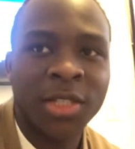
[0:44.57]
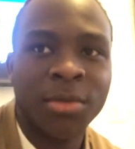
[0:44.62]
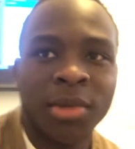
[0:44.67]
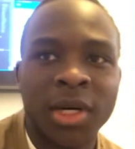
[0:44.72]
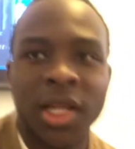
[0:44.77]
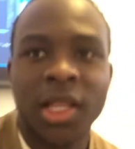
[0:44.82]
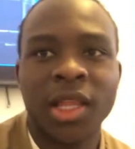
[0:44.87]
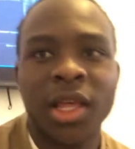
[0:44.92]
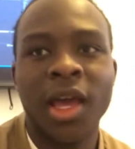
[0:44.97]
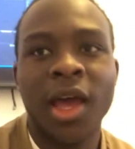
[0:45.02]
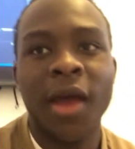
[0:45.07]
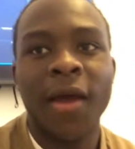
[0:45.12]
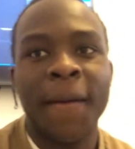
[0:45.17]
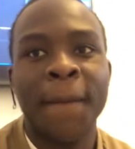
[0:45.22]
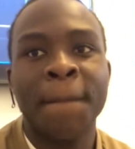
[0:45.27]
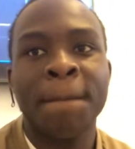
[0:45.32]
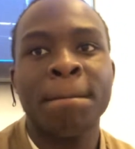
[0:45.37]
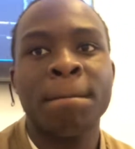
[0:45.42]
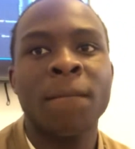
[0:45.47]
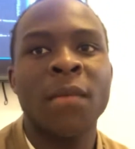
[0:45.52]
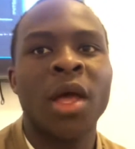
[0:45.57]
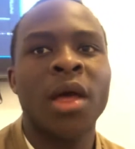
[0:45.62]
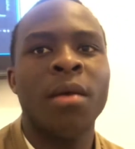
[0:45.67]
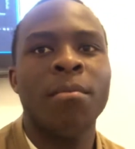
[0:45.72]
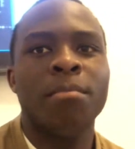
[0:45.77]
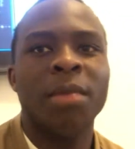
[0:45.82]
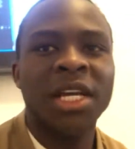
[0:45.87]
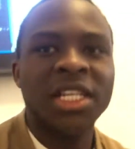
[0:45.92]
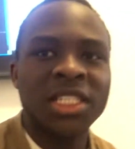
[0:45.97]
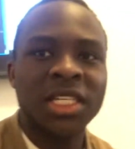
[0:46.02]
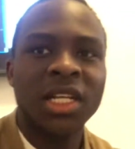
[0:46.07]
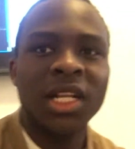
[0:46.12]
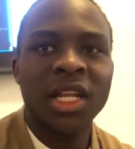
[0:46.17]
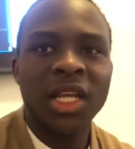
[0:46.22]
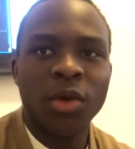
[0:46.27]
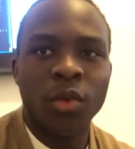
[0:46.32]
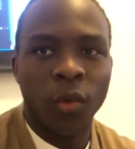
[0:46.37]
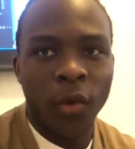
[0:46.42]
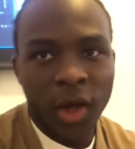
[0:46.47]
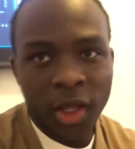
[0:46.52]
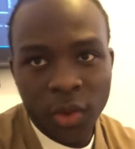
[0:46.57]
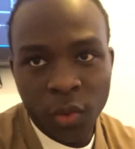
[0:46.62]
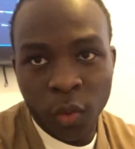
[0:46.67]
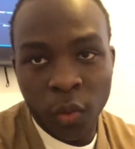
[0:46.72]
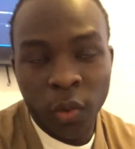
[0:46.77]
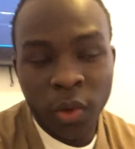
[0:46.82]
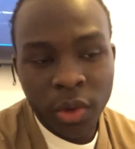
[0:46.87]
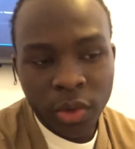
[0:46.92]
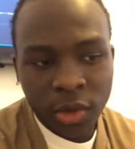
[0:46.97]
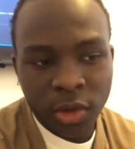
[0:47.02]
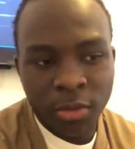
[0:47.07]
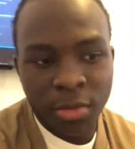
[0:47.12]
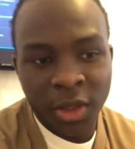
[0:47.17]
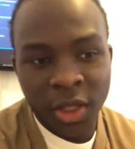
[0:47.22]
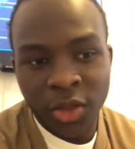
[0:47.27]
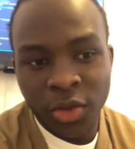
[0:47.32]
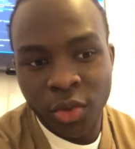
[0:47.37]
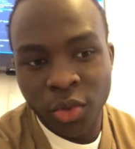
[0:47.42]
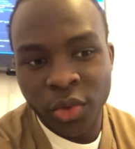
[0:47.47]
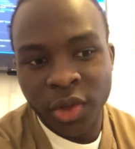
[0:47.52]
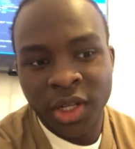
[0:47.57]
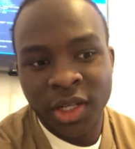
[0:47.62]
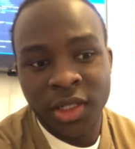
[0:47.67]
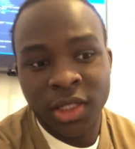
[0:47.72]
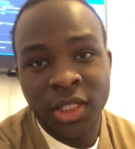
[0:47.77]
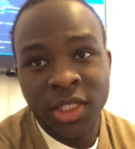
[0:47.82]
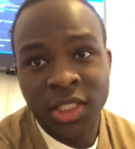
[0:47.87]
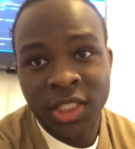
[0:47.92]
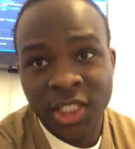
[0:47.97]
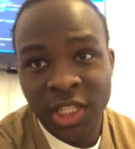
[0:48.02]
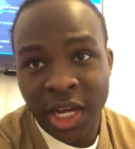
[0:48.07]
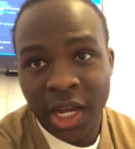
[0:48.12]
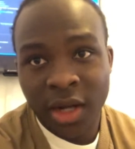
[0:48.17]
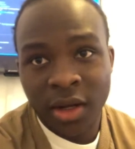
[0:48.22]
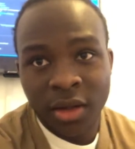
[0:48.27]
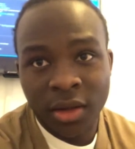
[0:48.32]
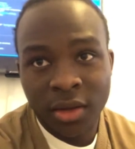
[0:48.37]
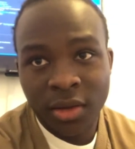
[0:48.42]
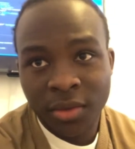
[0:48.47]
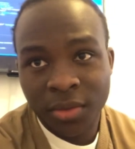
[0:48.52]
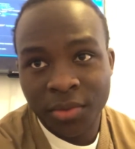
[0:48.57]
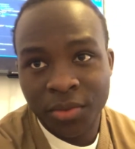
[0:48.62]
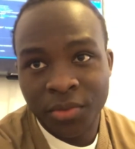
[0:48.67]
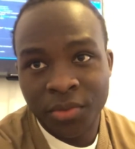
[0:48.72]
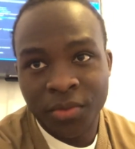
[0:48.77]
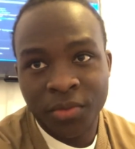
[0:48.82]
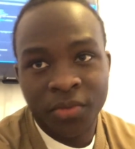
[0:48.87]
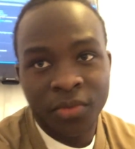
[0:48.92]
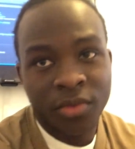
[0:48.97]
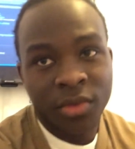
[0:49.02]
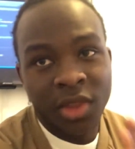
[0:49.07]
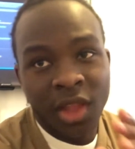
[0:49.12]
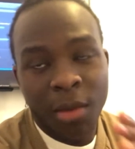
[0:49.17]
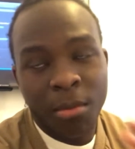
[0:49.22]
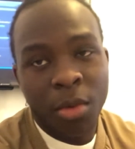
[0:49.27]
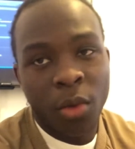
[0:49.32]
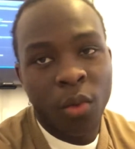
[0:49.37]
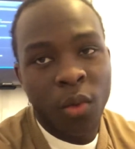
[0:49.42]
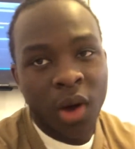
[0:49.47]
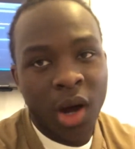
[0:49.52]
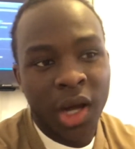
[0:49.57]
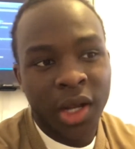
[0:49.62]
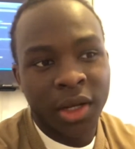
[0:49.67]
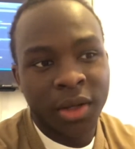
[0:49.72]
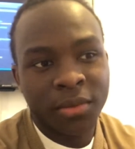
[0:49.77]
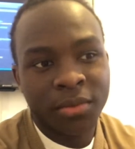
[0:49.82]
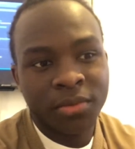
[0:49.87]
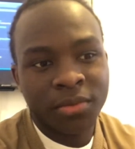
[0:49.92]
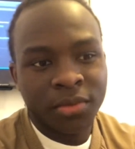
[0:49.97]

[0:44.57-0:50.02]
But yeah, basically what we will be doing in this channel, number one,